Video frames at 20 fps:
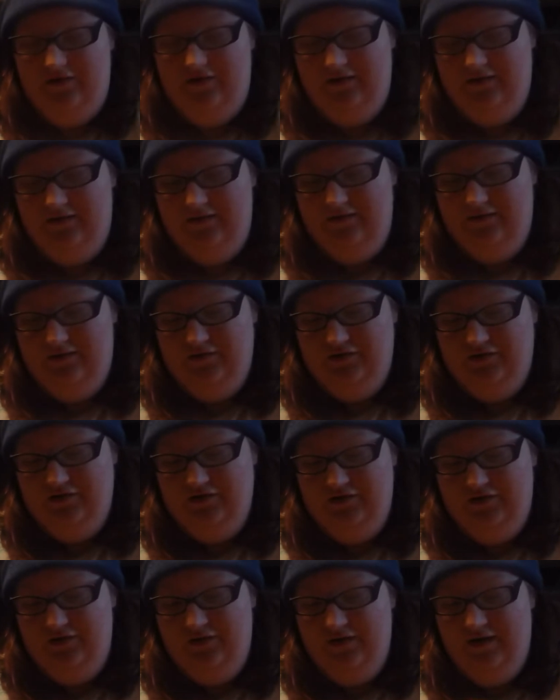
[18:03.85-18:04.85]
on, I'll
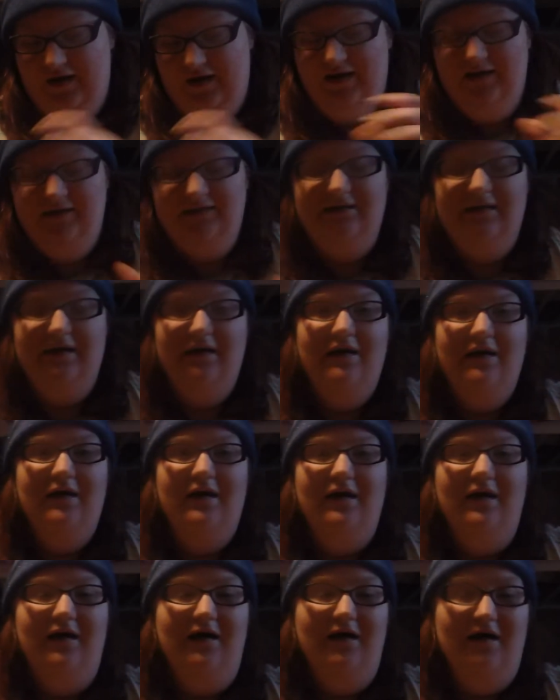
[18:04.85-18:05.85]
show you guys.
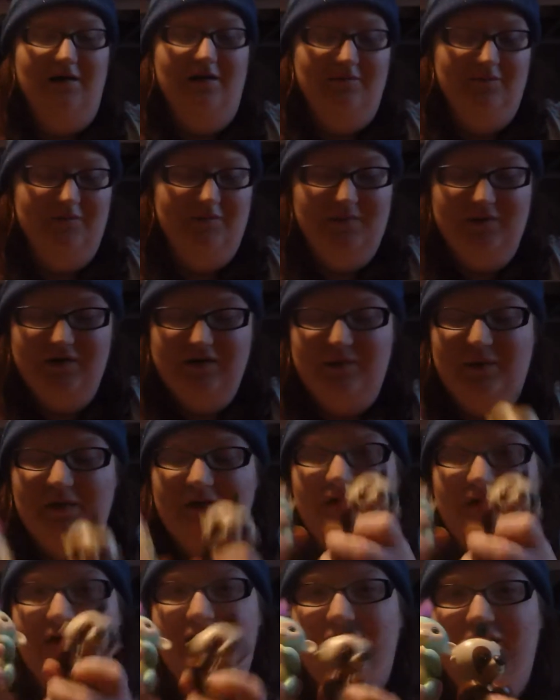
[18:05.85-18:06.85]
For the most part, they're